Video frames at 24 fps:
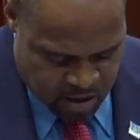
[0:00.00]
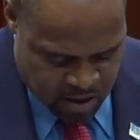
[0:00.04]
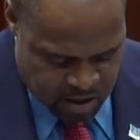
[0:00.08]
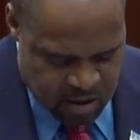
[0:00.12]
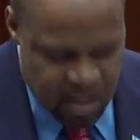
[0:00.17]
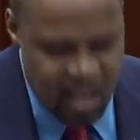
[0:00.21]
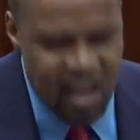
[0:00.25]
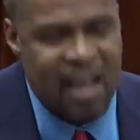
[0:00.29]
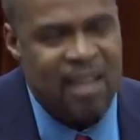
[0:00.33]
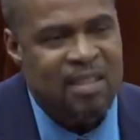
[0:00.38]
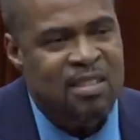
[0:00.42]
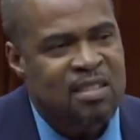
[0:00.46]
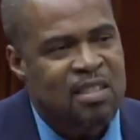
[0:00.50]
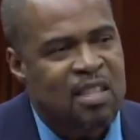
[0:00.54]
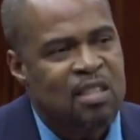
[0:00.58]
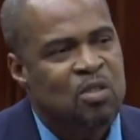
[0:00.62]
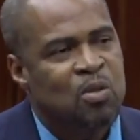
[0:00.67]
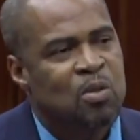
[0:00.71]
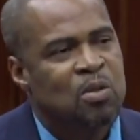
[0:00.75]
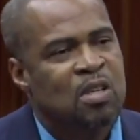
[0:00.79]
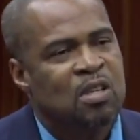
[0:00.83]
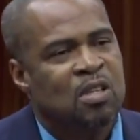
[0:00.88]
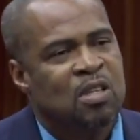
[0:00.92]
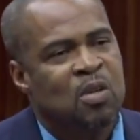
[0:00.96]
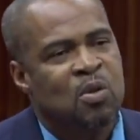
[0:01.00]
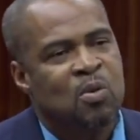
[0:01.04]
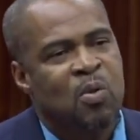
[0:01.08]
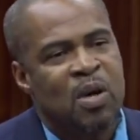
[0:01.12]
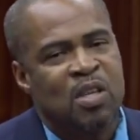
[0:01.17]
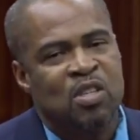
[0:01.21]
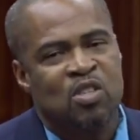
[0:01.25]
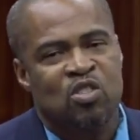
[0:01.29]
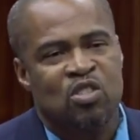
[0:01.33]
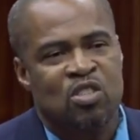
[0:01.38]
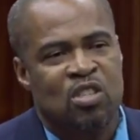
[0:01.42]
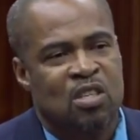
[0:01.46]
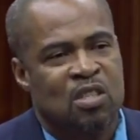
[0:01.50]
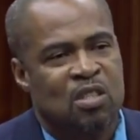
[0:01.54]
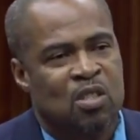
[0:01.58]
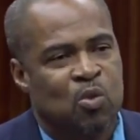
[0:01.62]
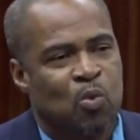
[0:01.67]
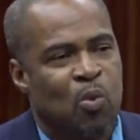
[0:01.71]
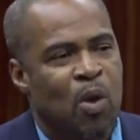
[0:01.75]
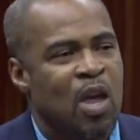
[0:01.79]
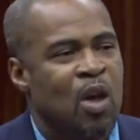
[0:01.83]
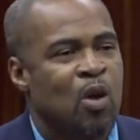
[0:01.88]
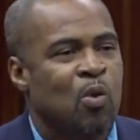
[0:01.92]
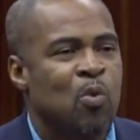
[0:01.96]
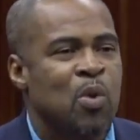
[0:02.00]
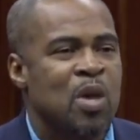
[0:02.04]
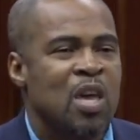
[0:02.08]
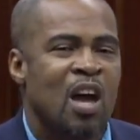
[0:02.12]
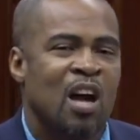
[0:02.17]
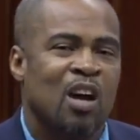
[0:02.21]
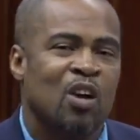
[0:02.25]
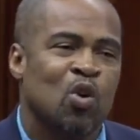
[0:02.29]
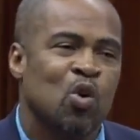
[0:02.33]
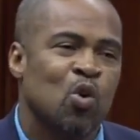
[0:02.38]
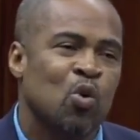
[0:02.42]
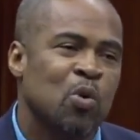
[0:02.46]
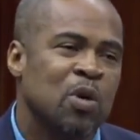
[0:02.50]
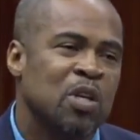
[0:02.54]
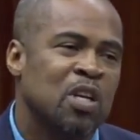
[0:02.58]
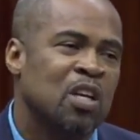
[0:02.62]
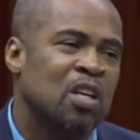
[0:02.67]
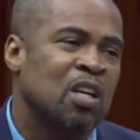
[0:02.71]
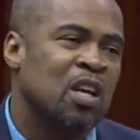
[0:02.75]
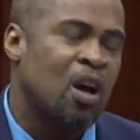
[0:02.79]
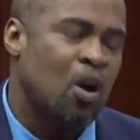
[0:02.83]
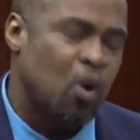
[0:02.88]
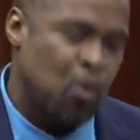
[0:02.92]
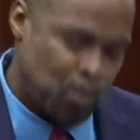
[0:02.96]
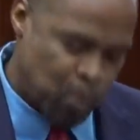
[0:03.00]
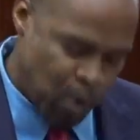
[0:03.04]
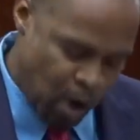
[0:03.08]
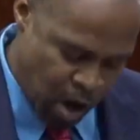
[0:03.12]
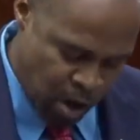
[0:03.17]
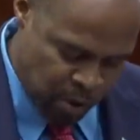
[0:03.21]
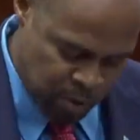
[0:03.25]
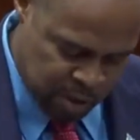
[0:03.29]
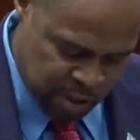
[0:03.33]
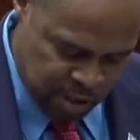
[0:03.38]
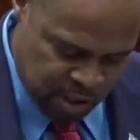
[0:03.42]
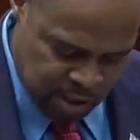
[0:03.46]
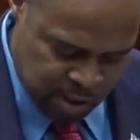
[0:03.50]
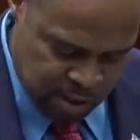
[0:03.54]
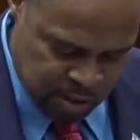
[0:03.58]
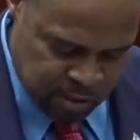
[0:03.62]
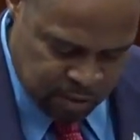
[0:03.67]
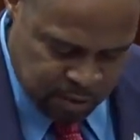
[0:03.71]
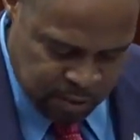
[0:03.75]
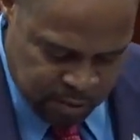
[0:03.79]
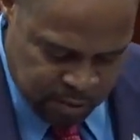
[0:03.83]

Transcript: The answer to the questions where we are going and our priorities